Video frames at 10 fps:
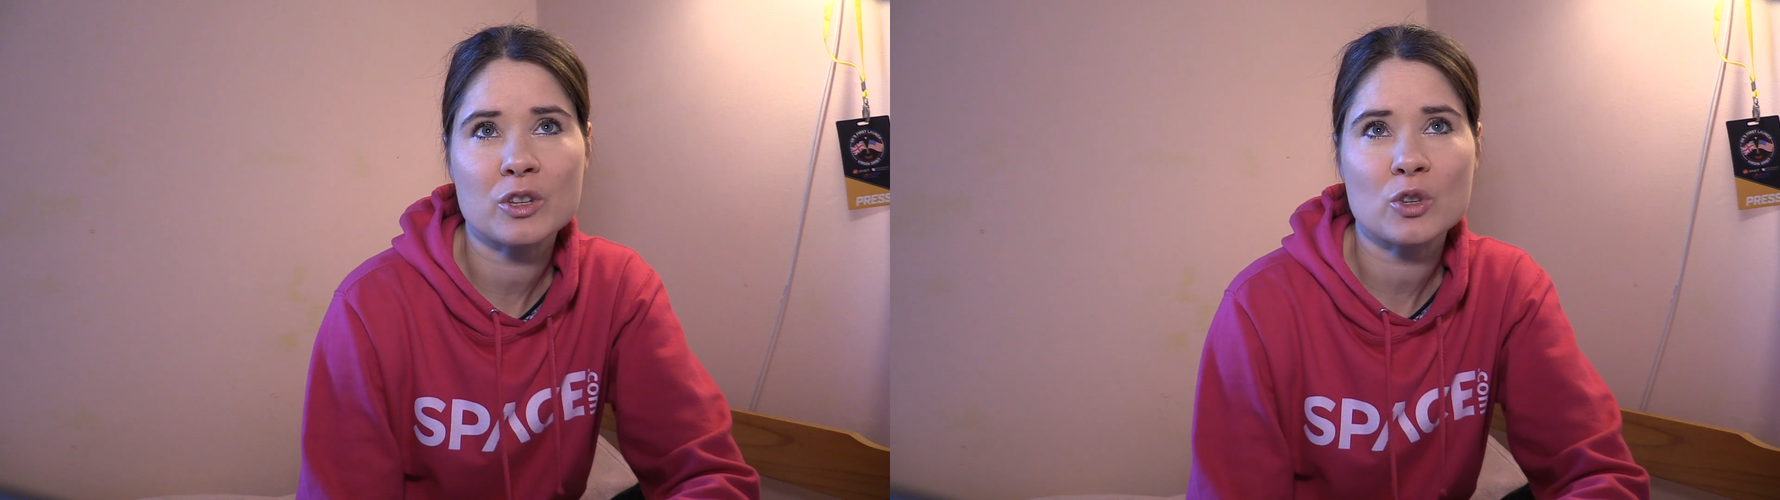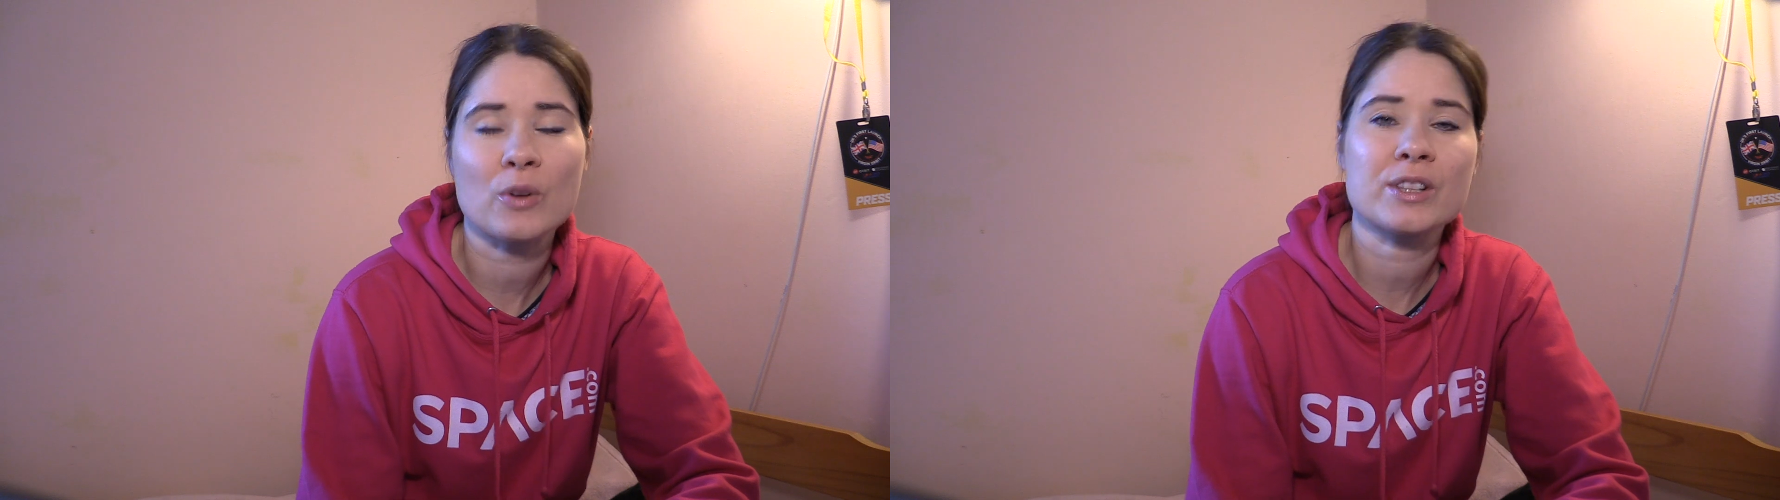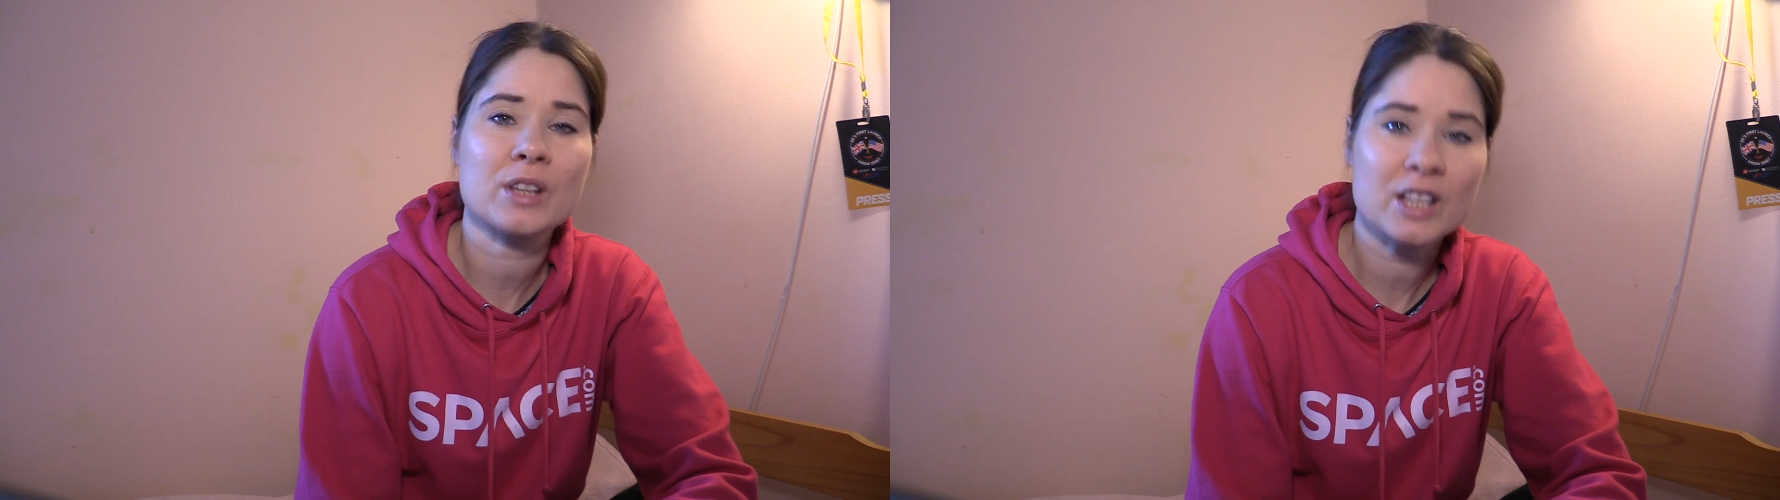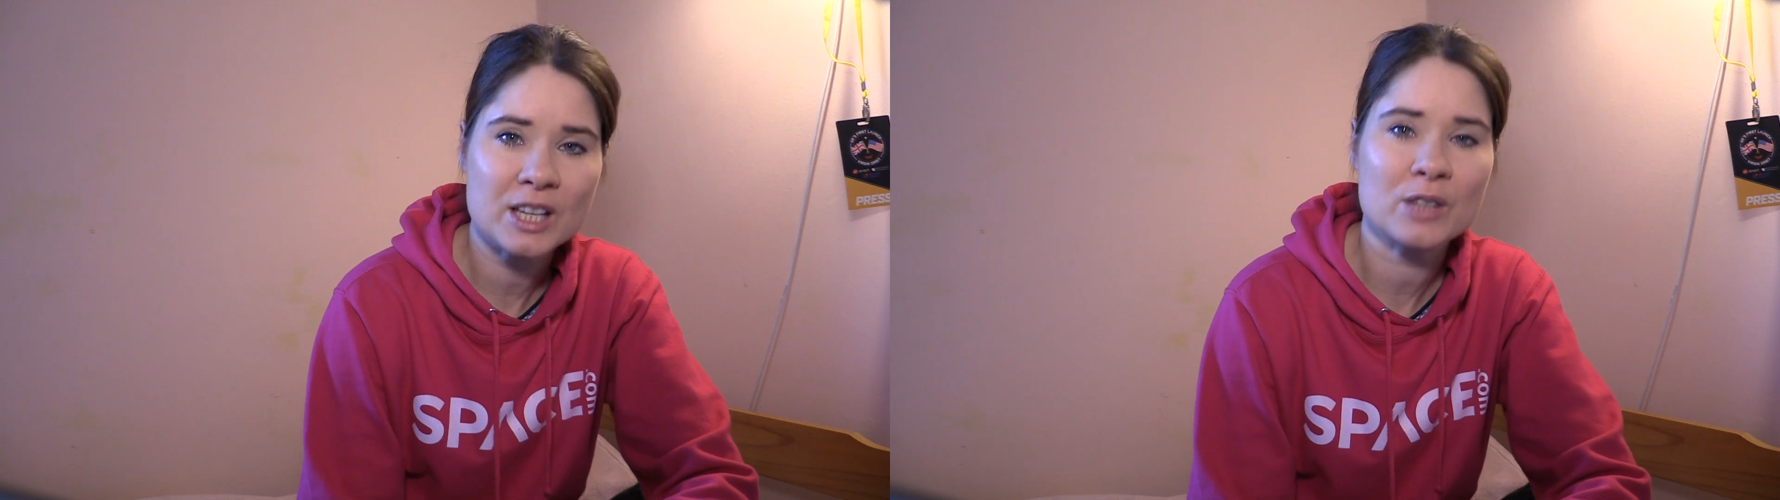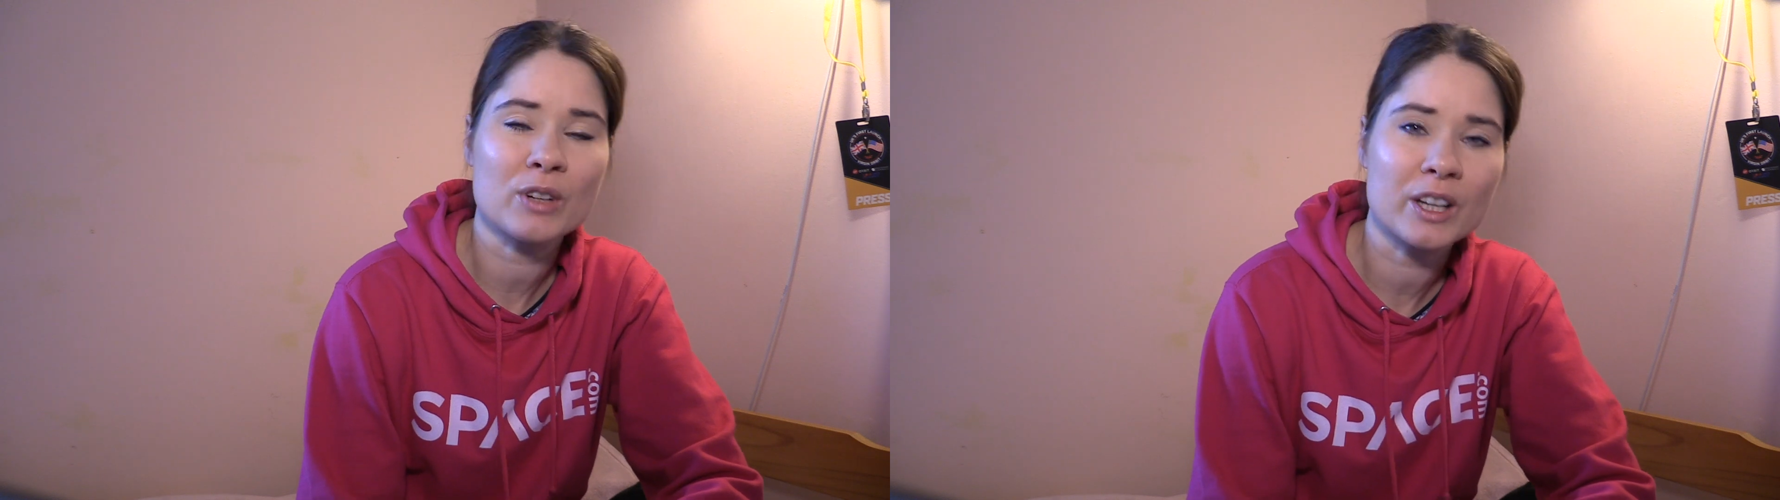So
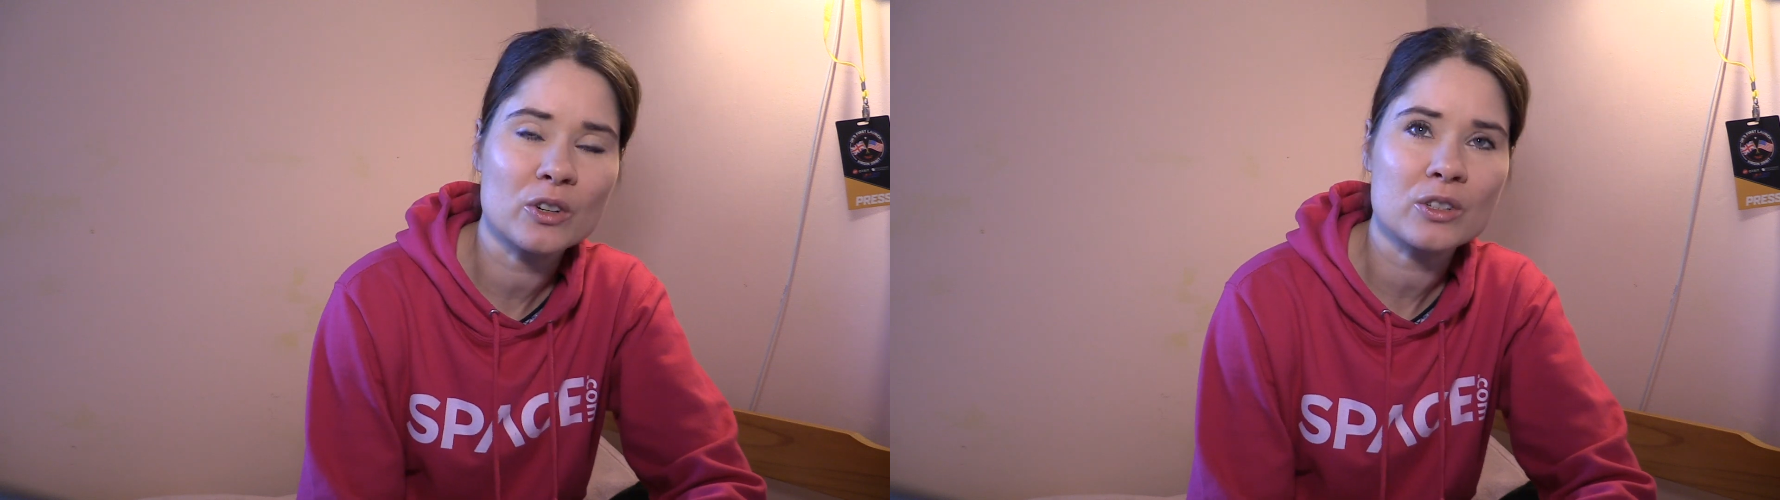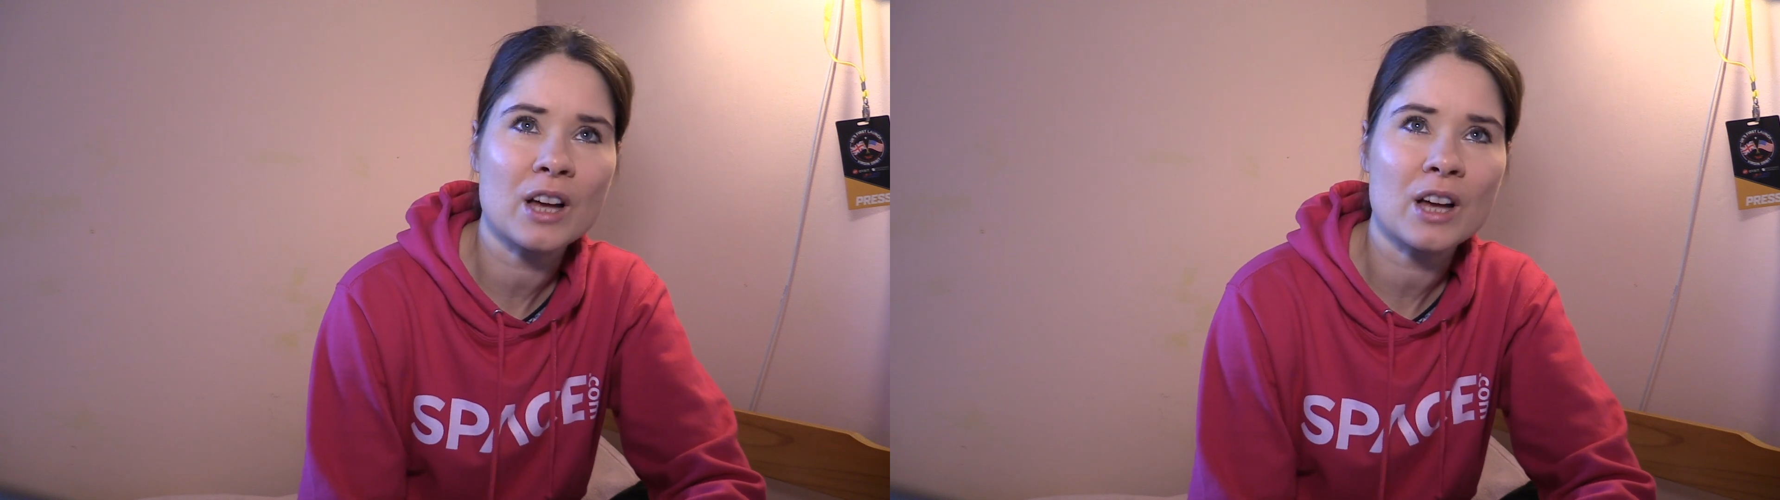it's really good.